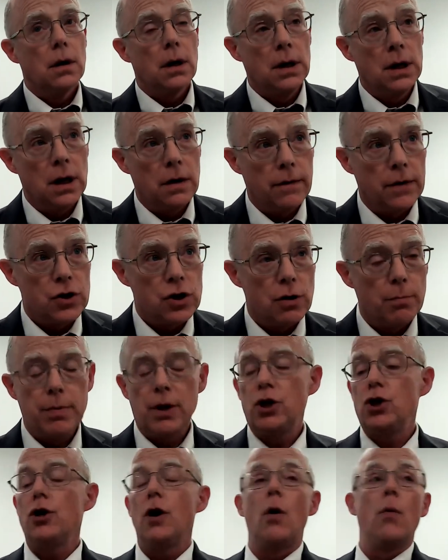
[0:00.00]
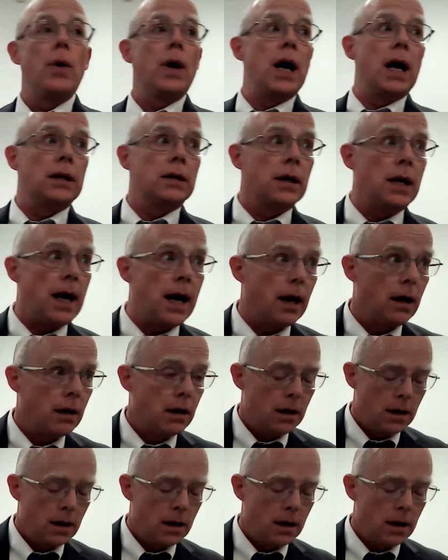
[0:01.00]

And then Michelle, but you know what we got today?